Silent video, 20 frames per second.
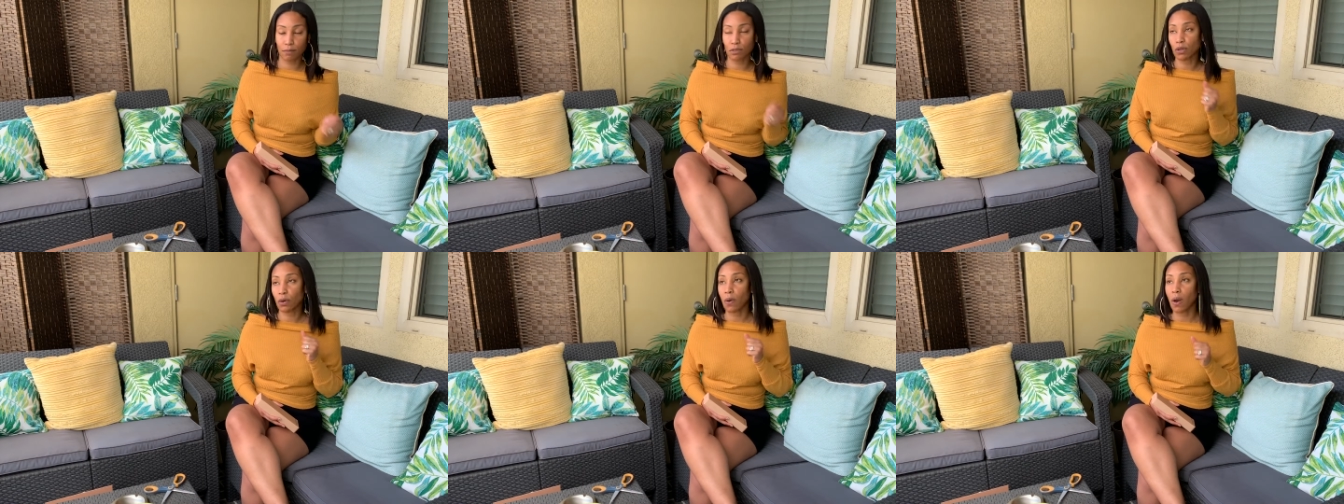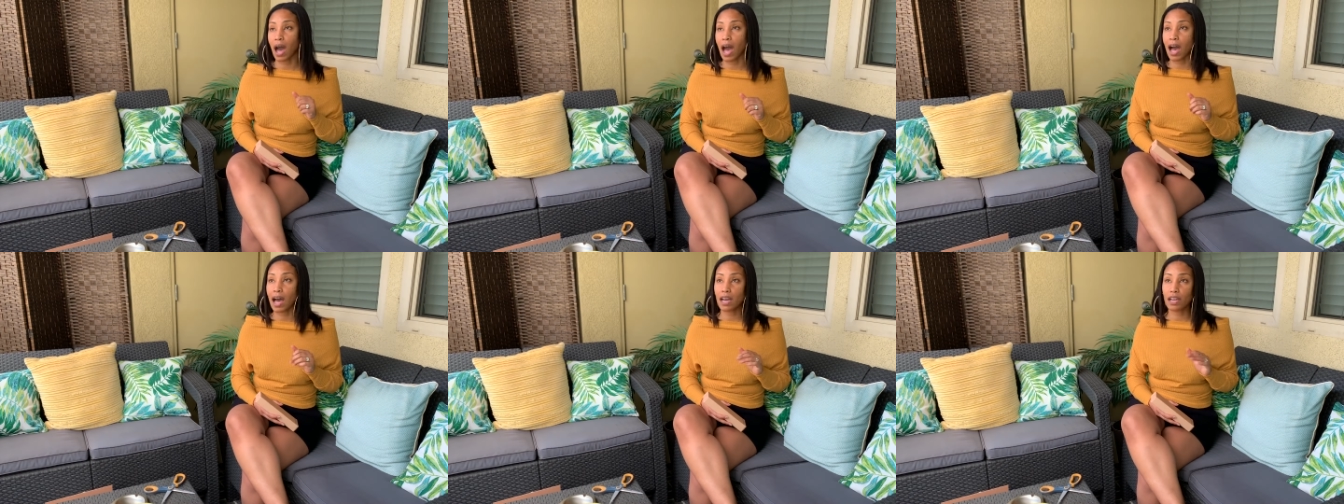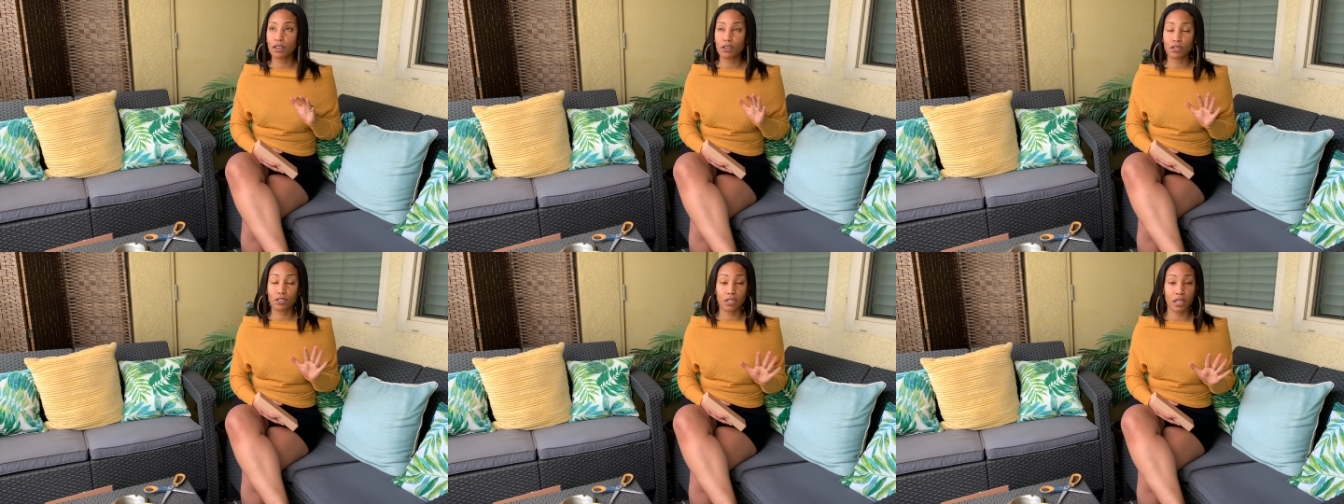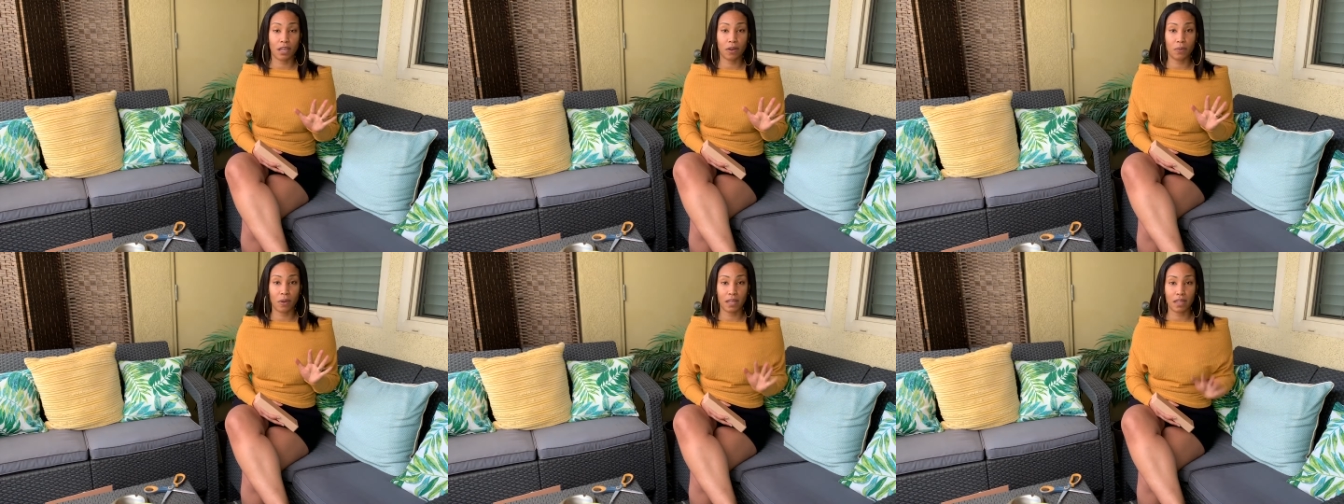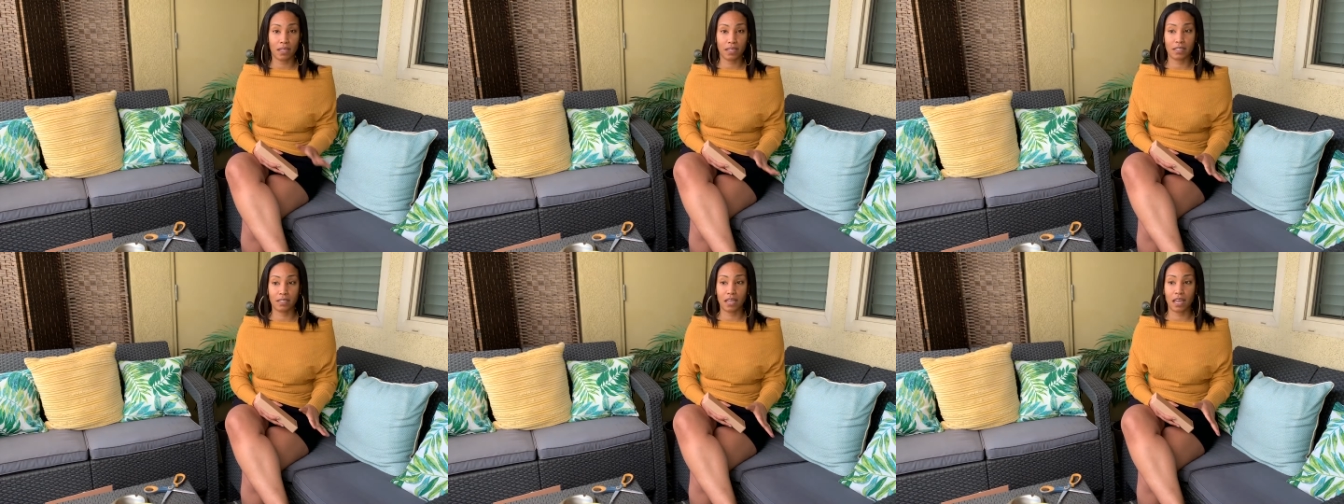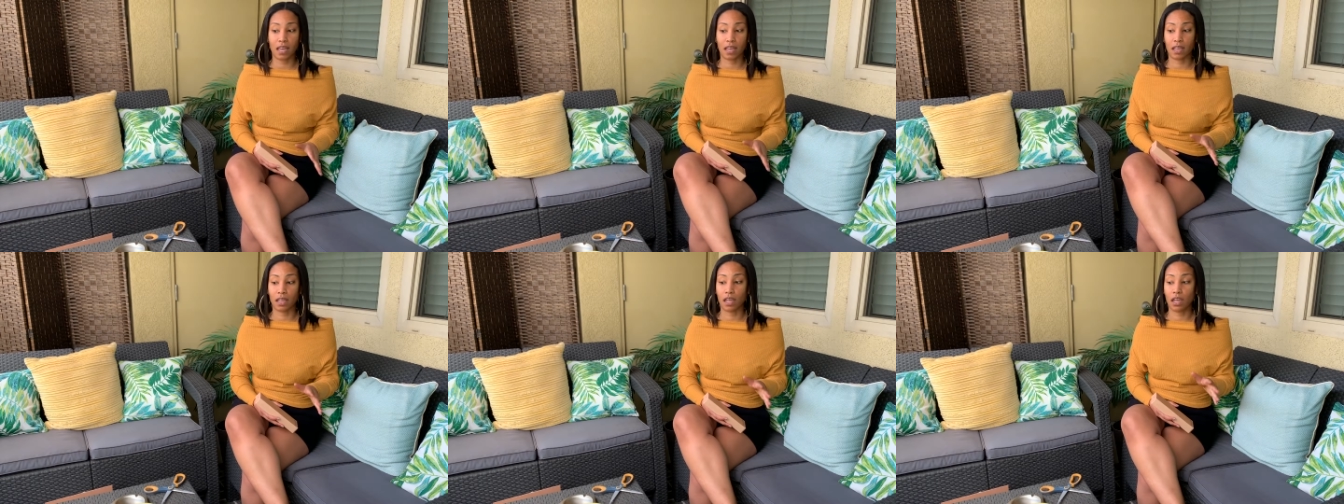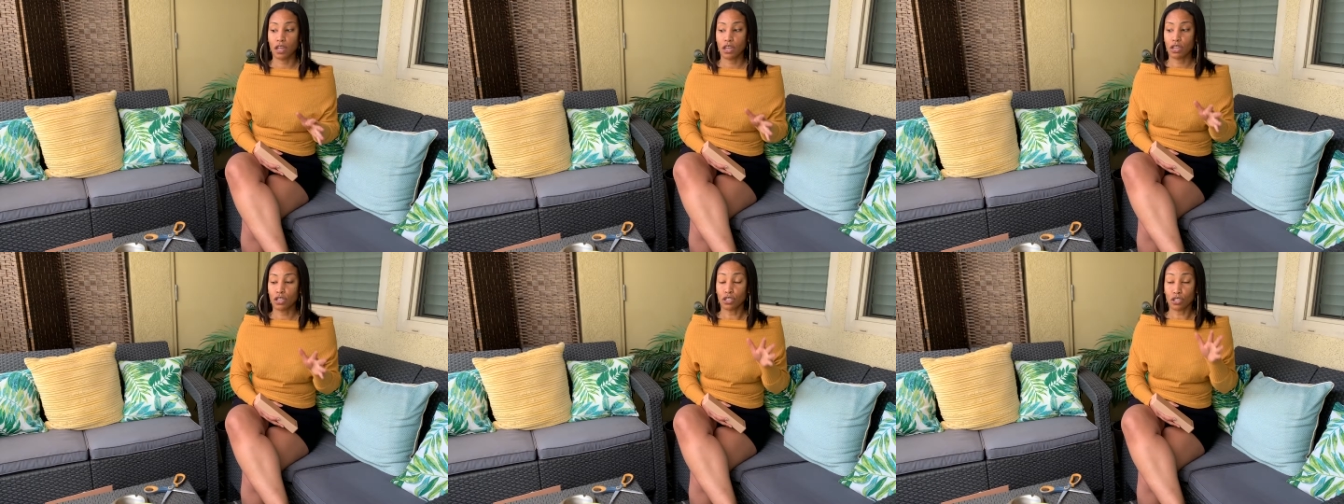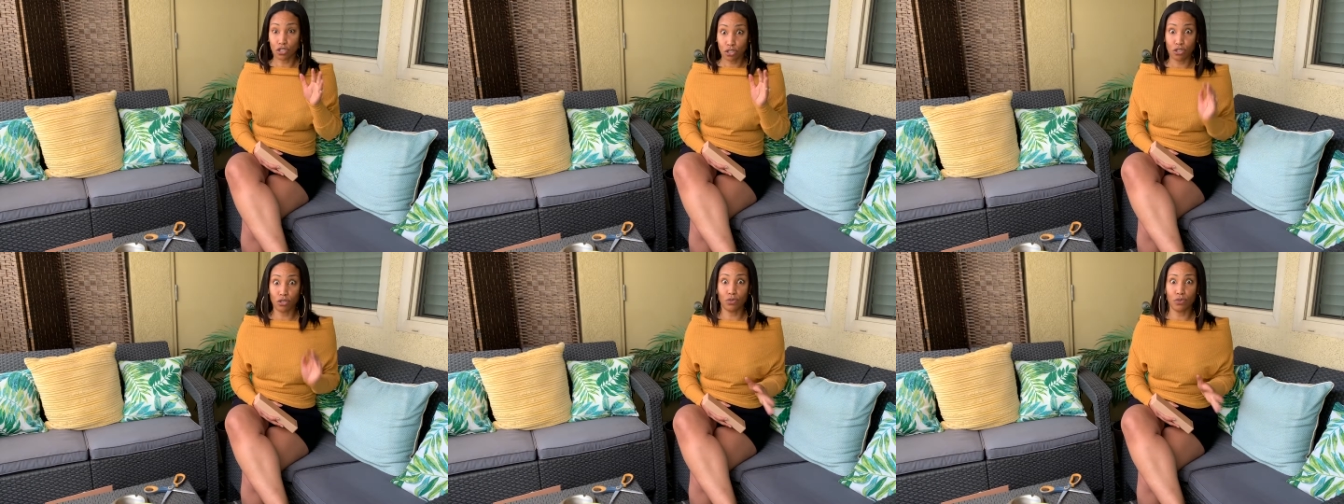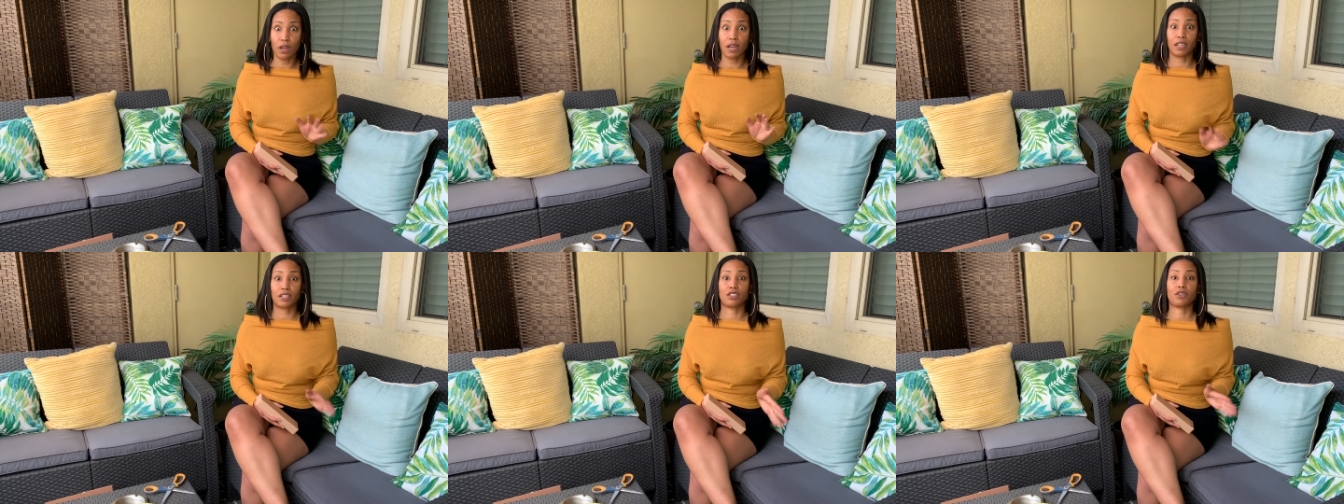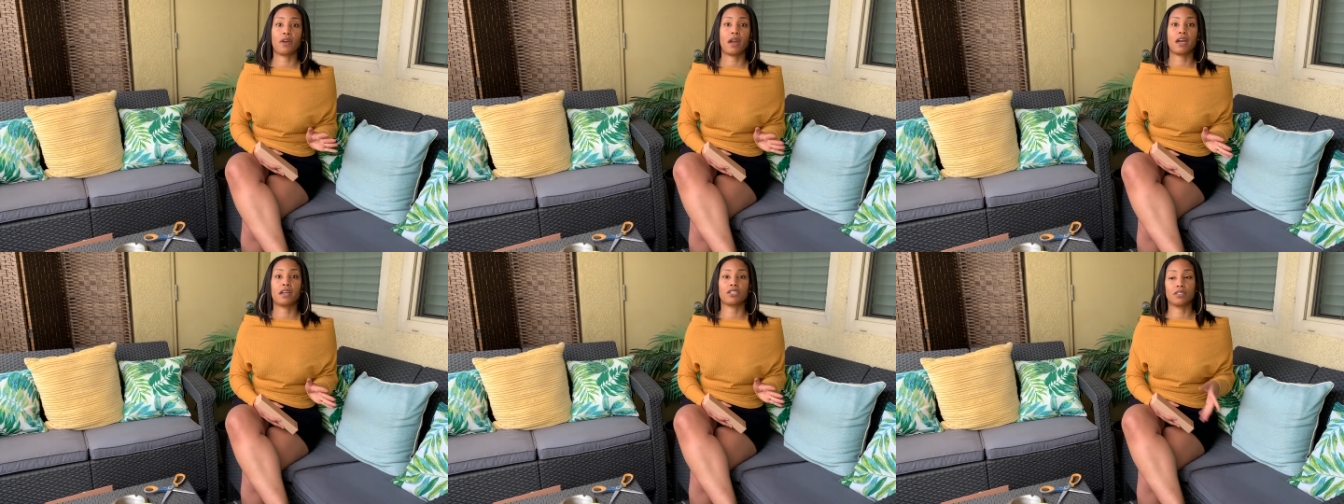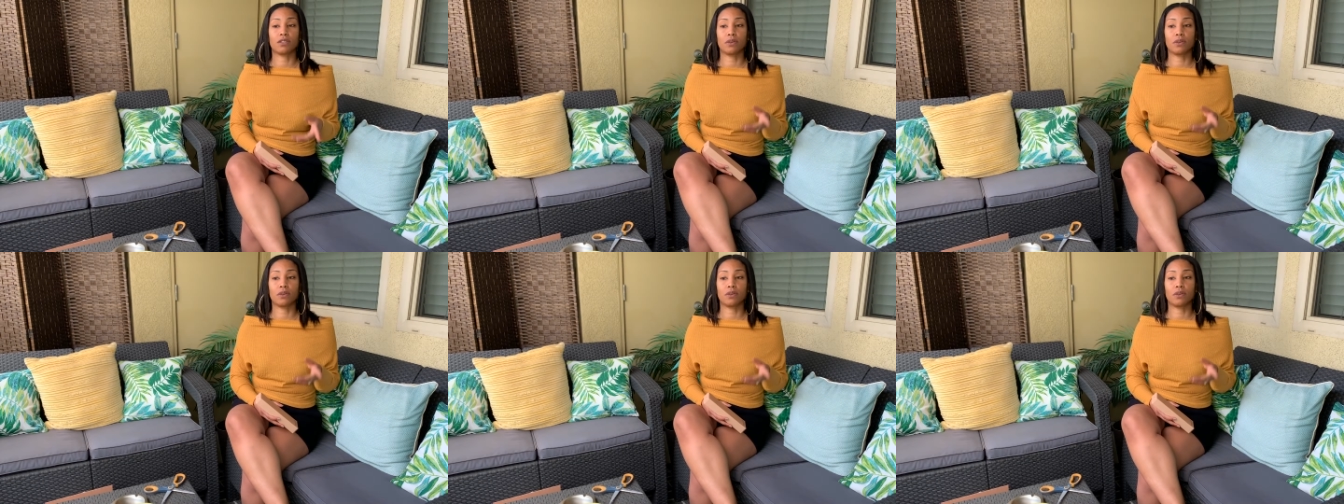So I understand why they say do not scratch.